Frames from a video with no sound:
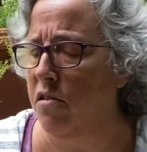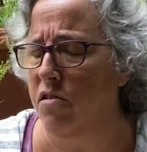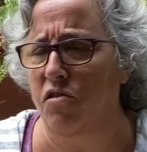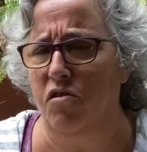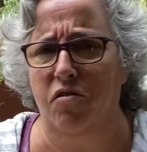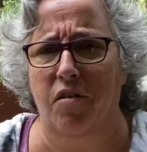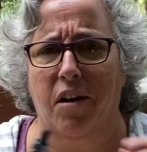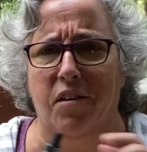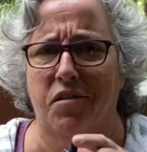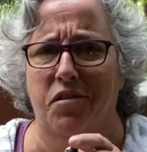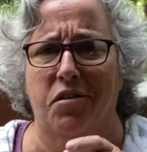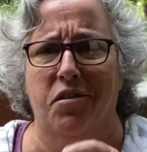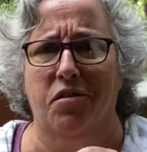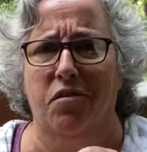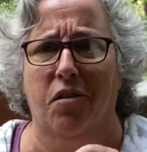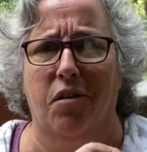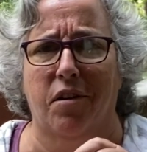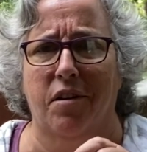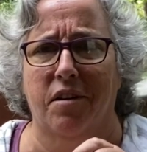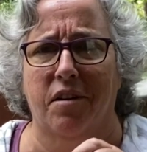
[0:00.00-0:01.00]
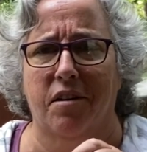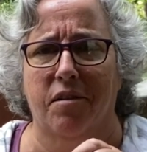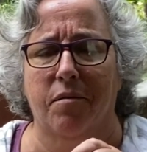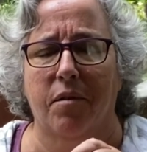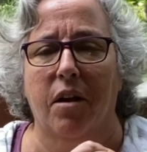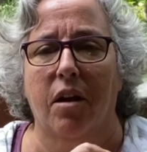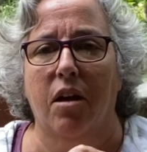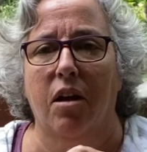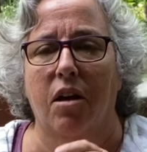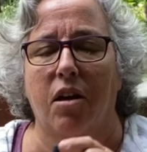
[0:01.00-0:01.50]
the directions are on here.
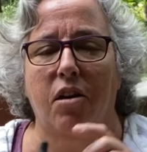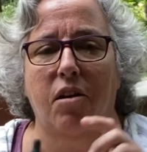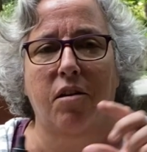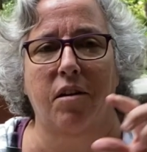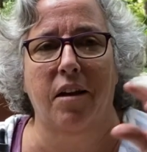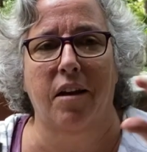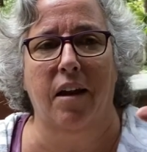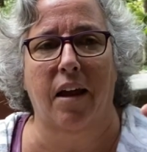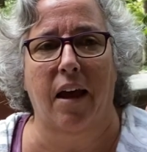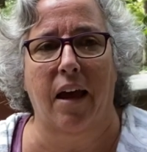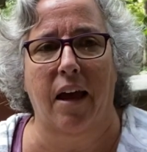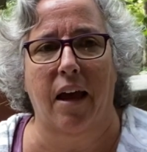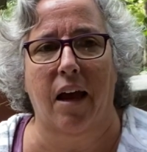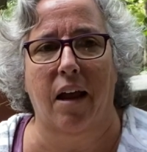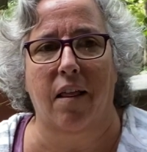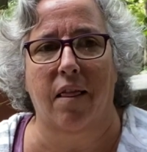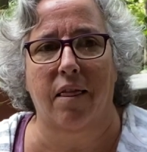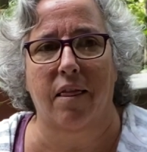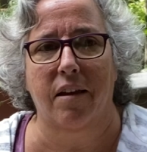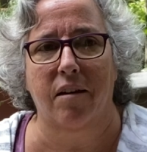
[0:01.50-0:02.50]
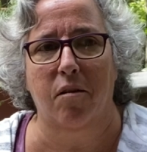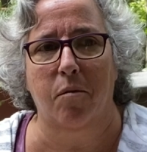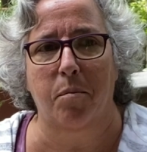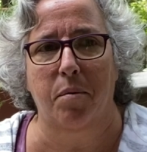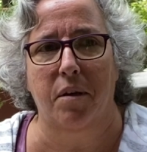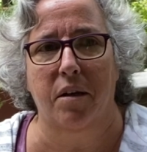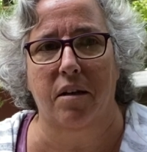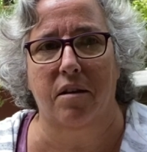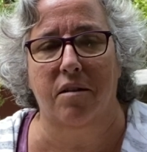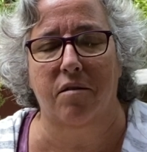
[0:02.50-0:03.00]
You need to add a little
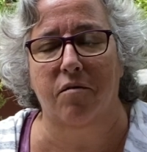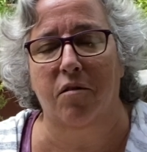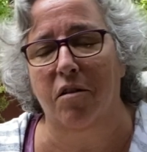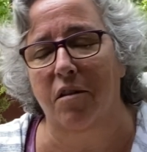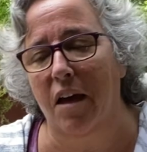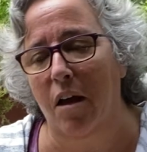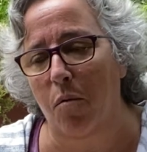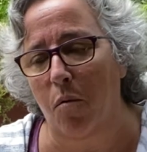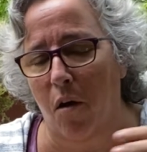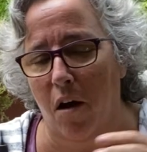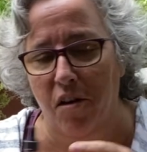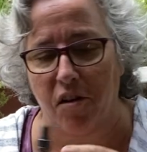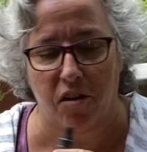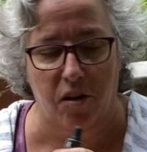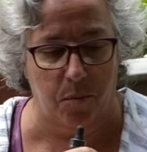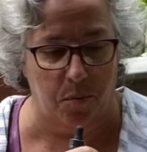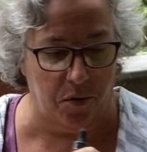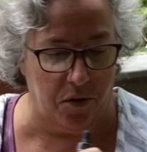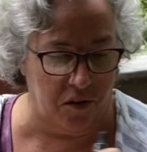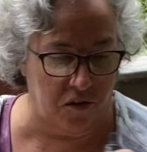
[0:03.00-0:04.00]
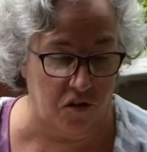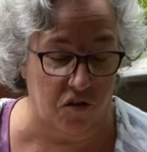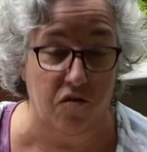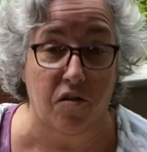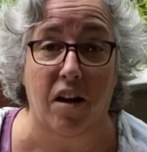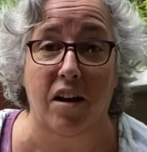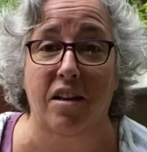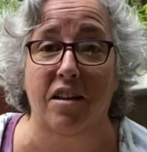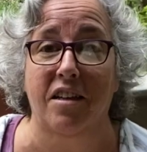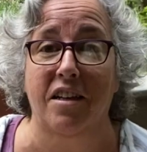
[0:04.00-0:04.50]
bit. Well, they want you to put it
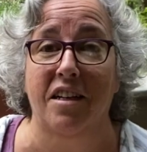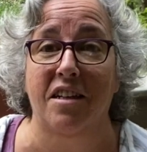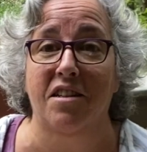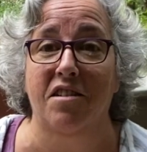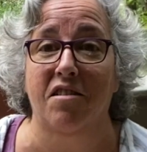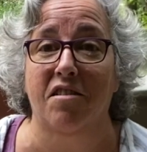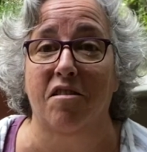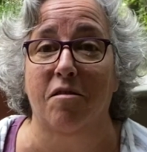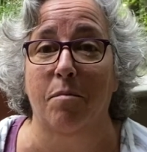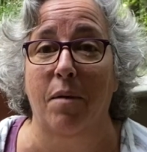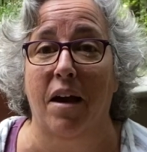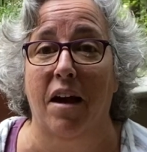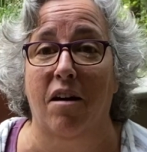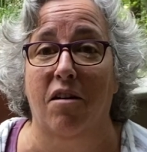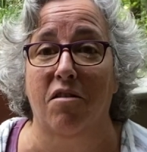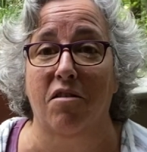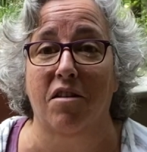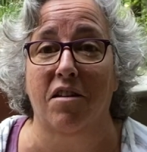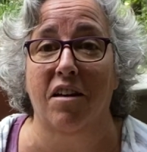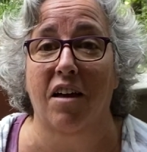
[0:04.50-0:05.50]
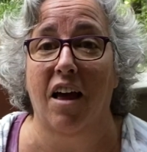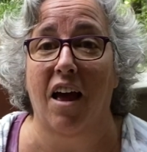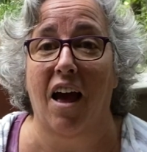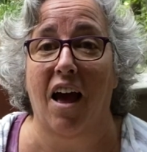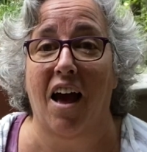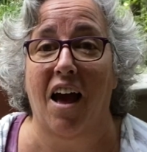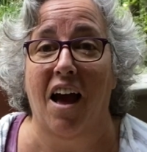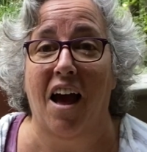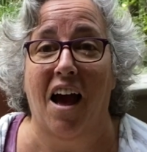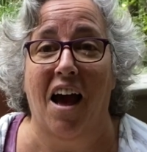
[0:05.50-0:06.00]
directly into their mouth.
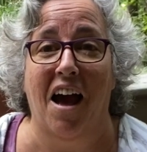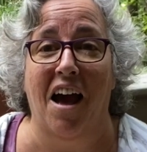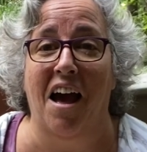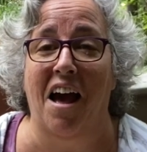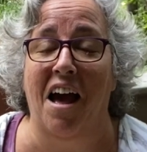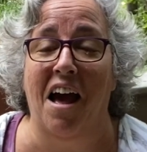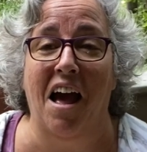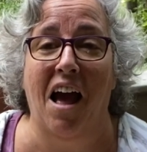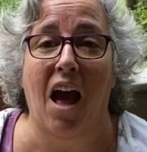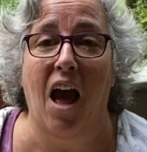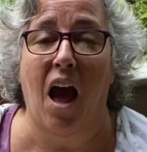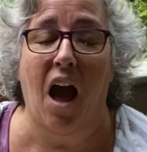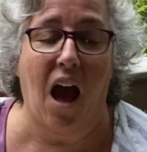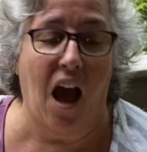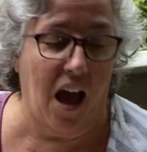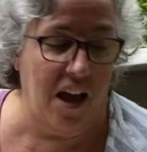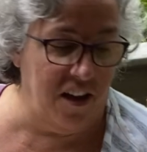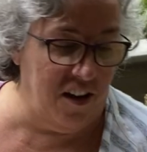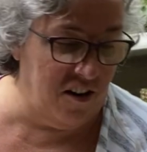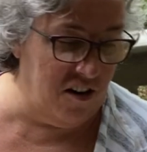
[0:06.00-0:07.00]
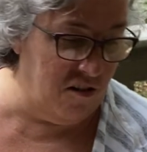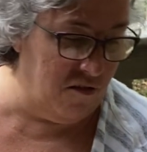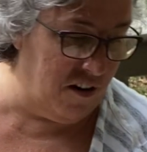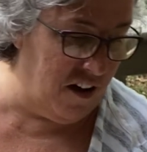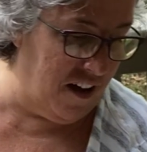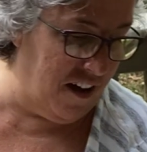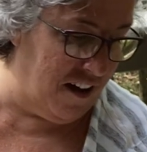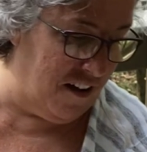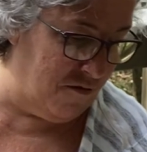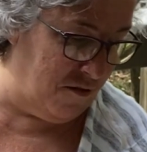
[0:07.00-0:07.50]
You know,
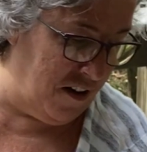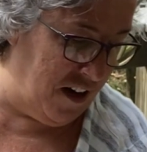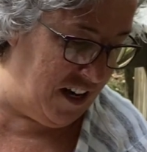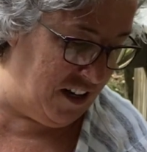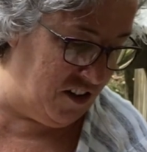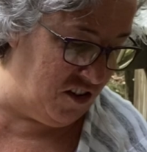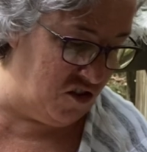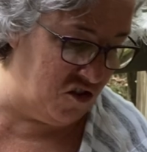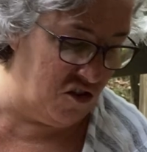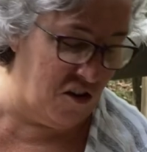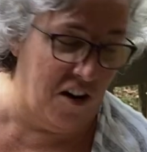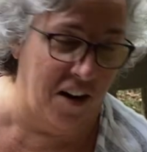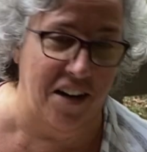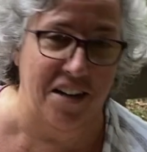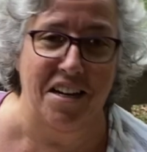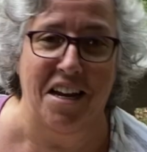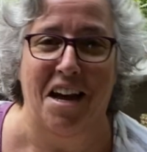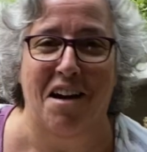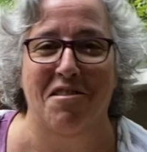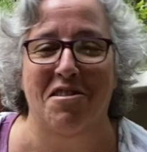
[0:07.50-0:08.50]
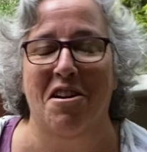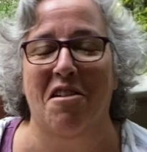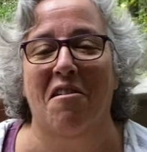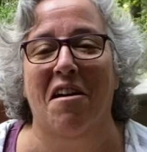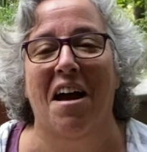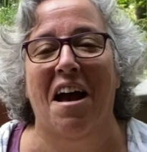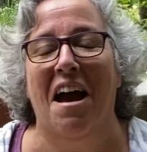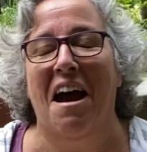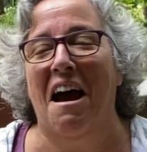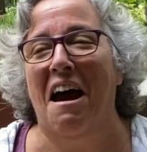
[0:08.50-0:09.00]
well, I could try it now. No,
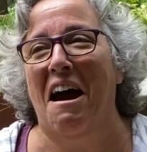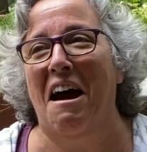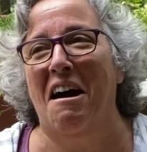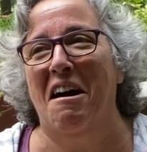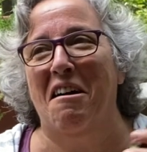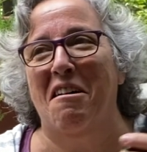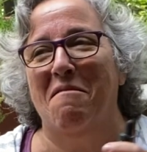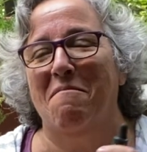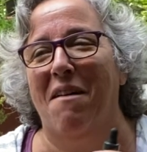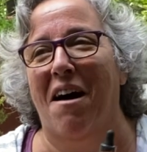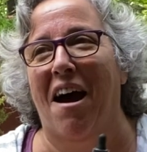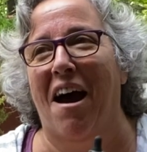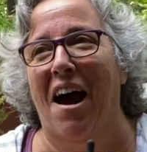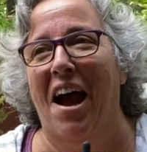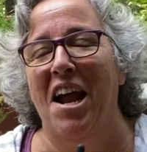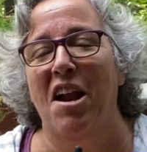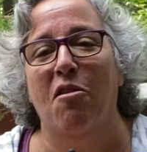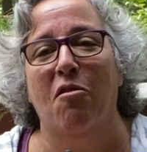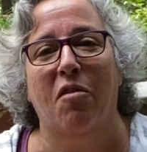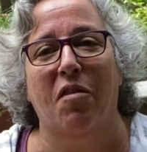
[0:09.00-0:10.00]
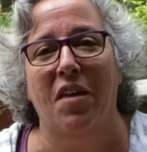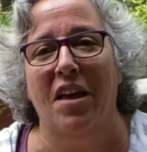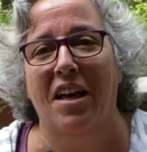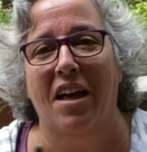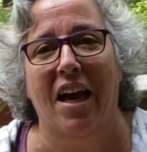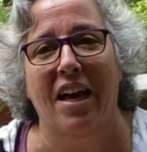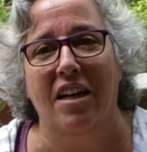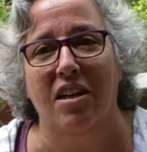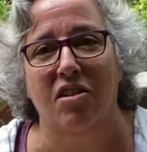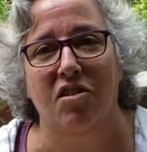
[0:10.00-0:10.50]
I don't
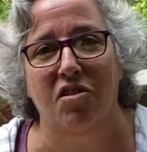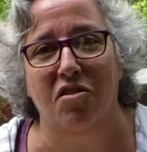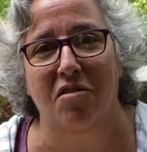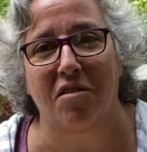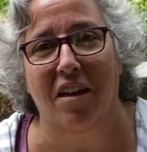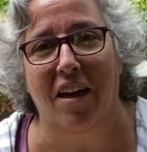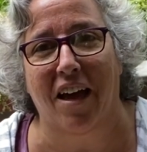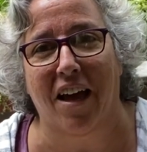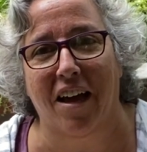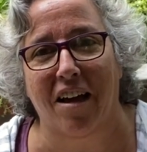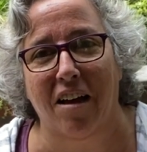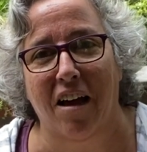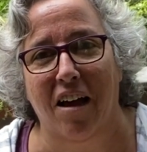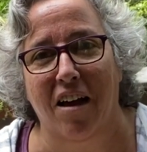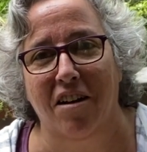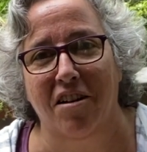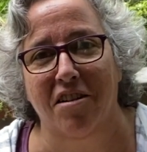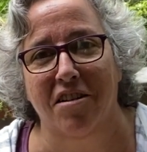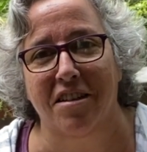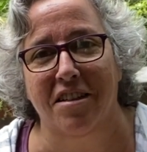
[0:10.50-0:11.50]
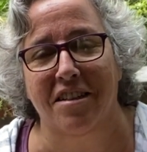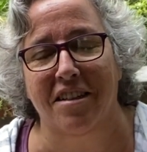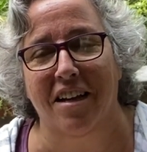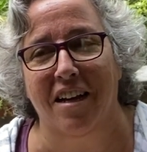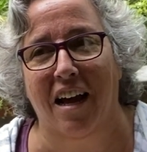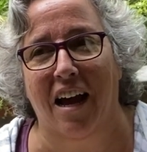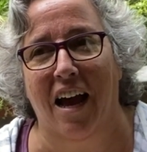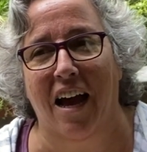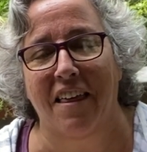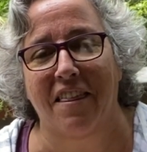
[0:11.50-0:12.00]
think I could do that because
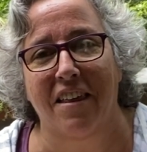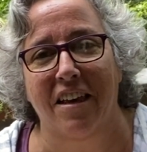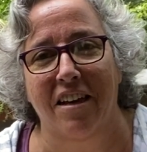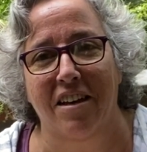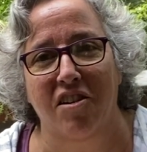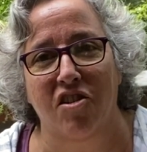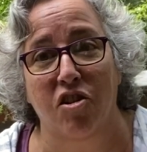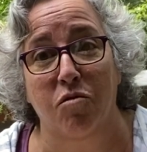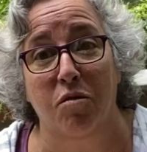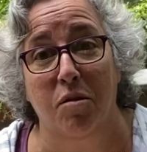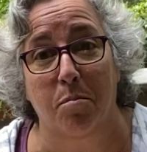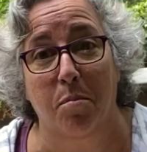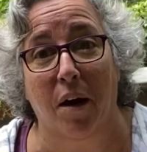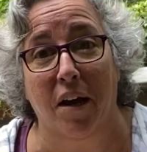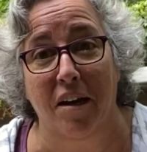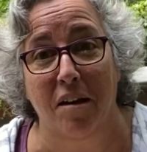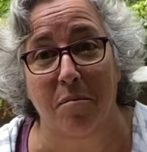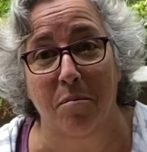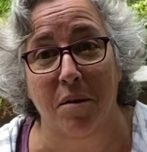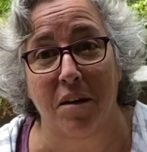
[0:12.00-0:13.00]
I think she would bite